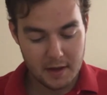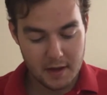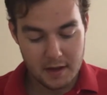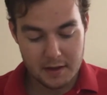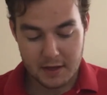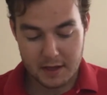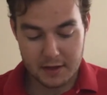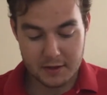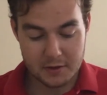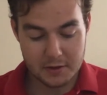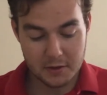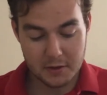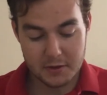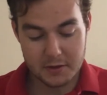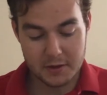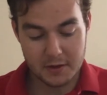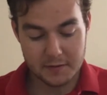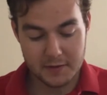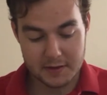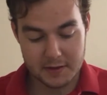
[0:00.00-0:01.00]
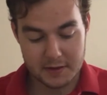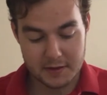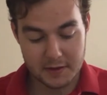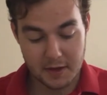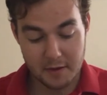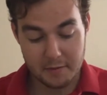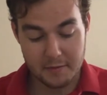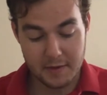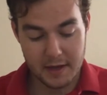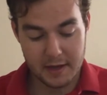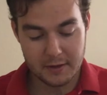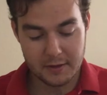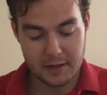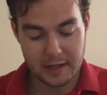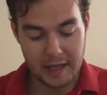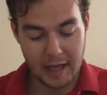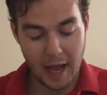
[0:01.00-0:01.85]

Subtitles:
The control surfaces are manually